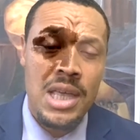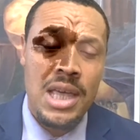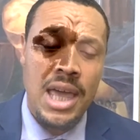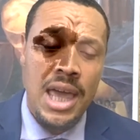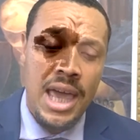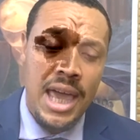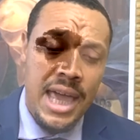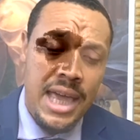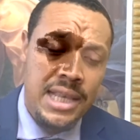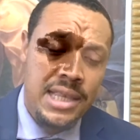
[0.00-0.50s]

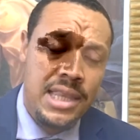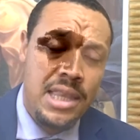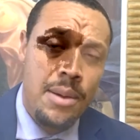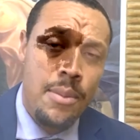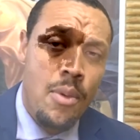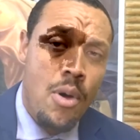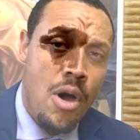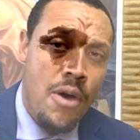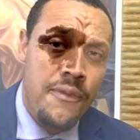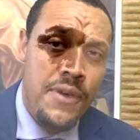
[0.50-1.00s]
head them
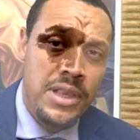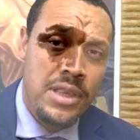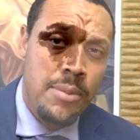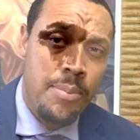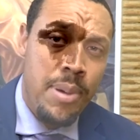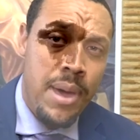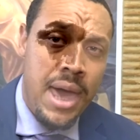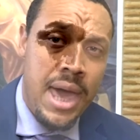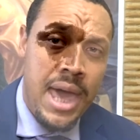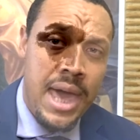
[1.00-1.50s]
off at the
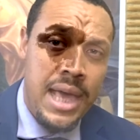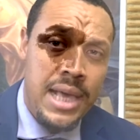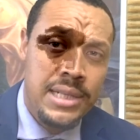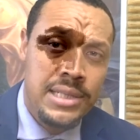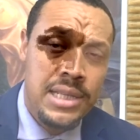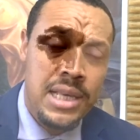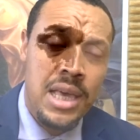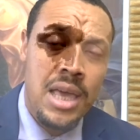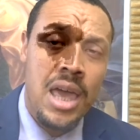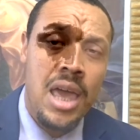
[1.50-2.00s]

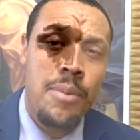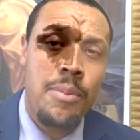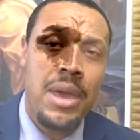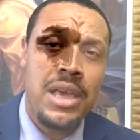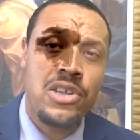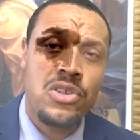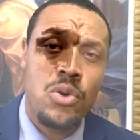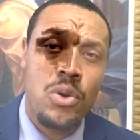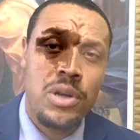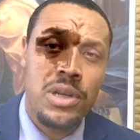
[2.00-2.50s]
pass, and make
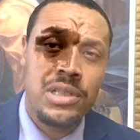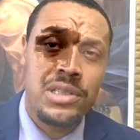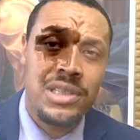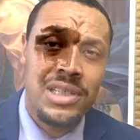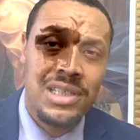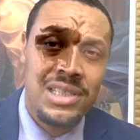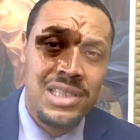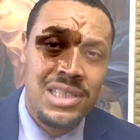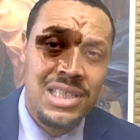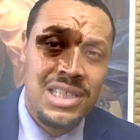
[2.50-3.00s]
sure this
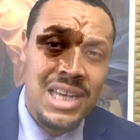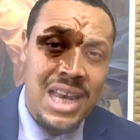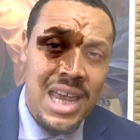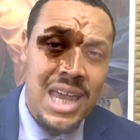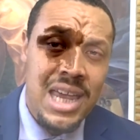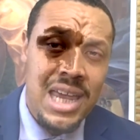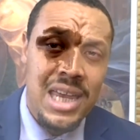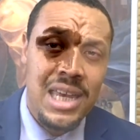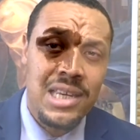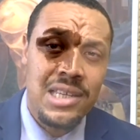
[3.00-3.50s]

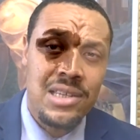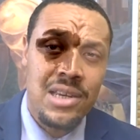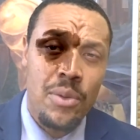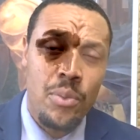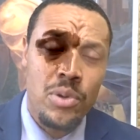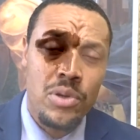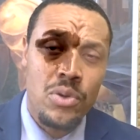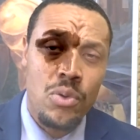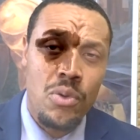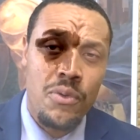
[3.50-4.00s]
exchange that
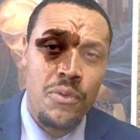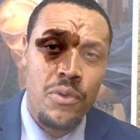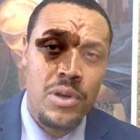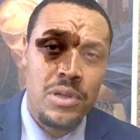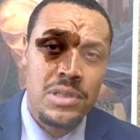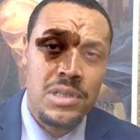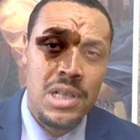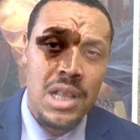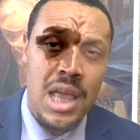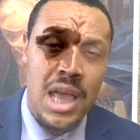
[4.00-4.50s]
we're doing for this
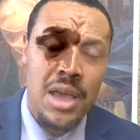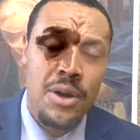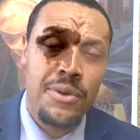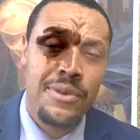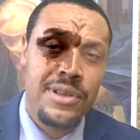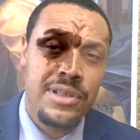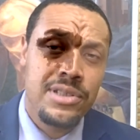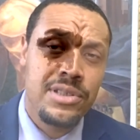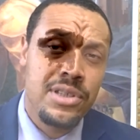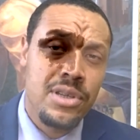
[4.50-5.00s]
client, or
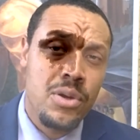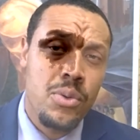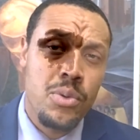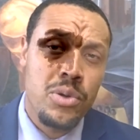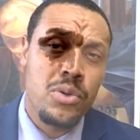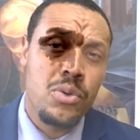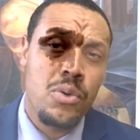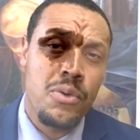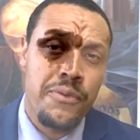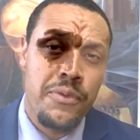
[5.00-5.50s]
this deal we're
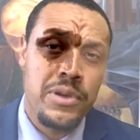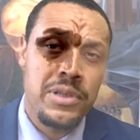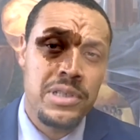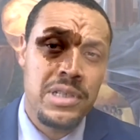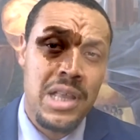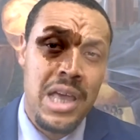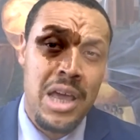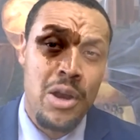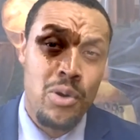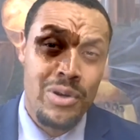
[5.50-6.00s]
doing for this
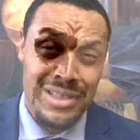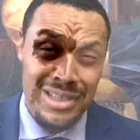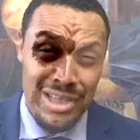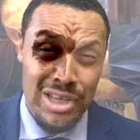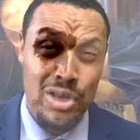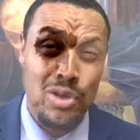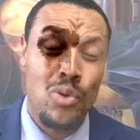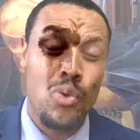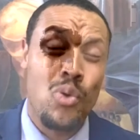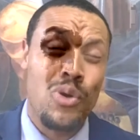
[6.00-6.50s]
client, or
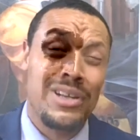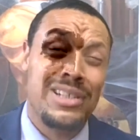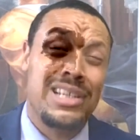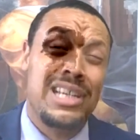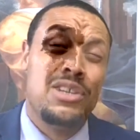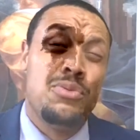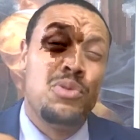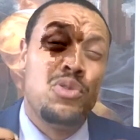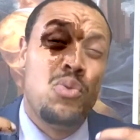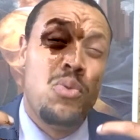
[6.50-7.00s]
deal or
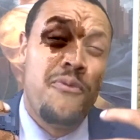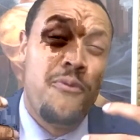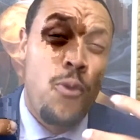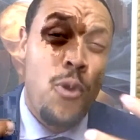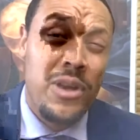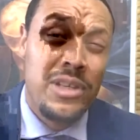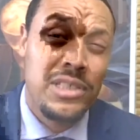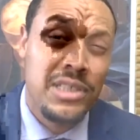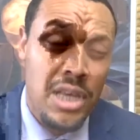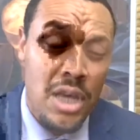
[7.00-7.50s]
exchange we're doing for
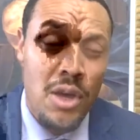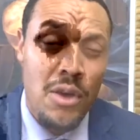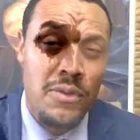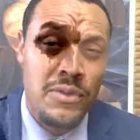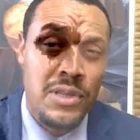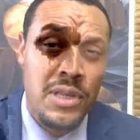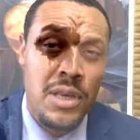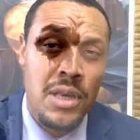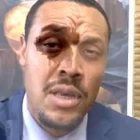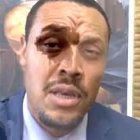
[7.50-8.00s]
ourselves
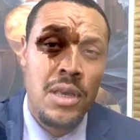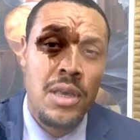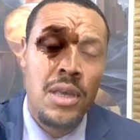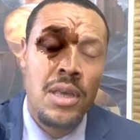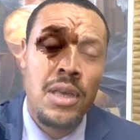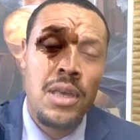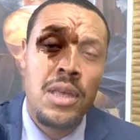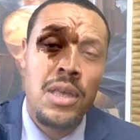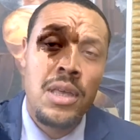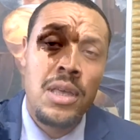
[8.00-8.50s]

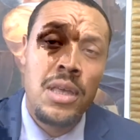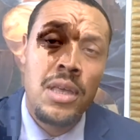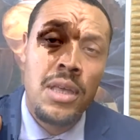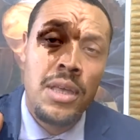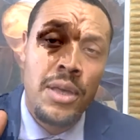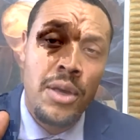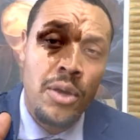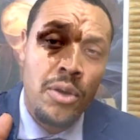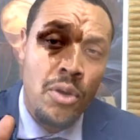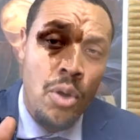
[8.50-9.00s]

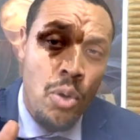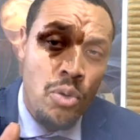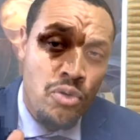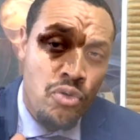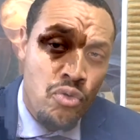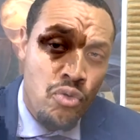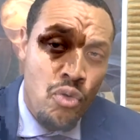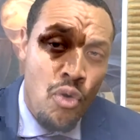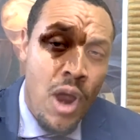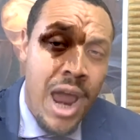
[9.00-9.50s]
goes
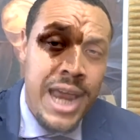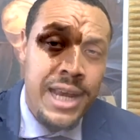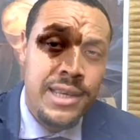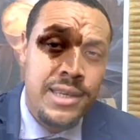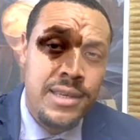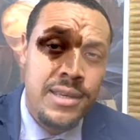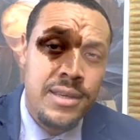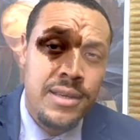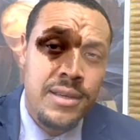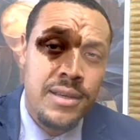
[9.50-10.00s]
right
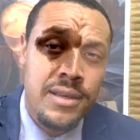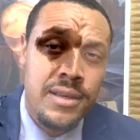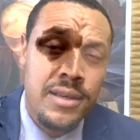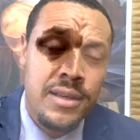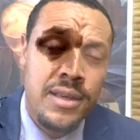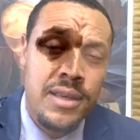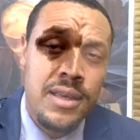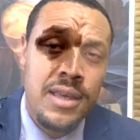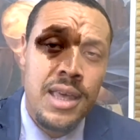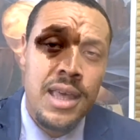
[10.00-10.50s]

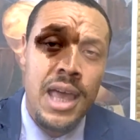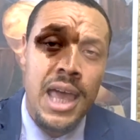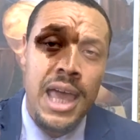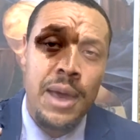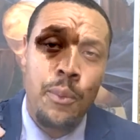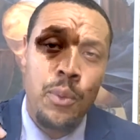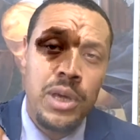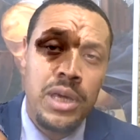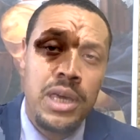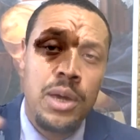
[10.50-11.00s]

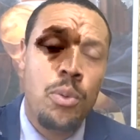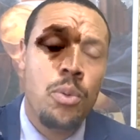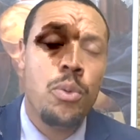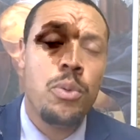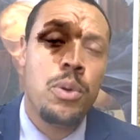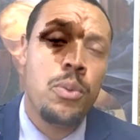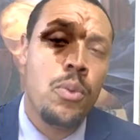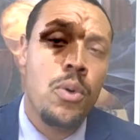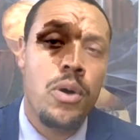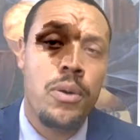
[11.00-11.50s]
and we get what we
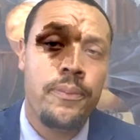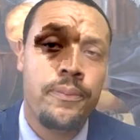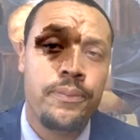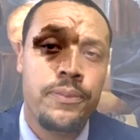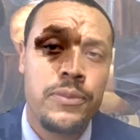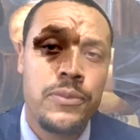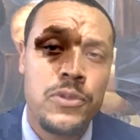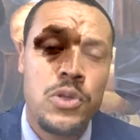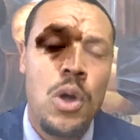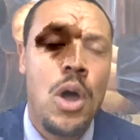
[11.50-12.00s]
want.
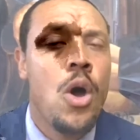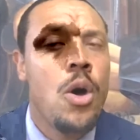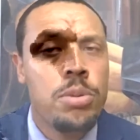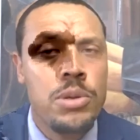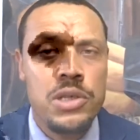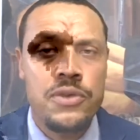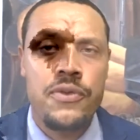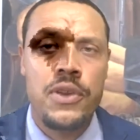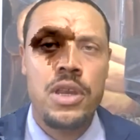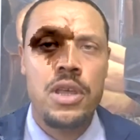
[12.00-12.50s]
So I hope
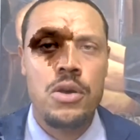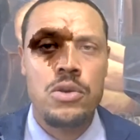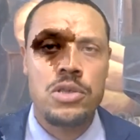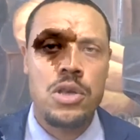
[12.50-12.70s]
this video is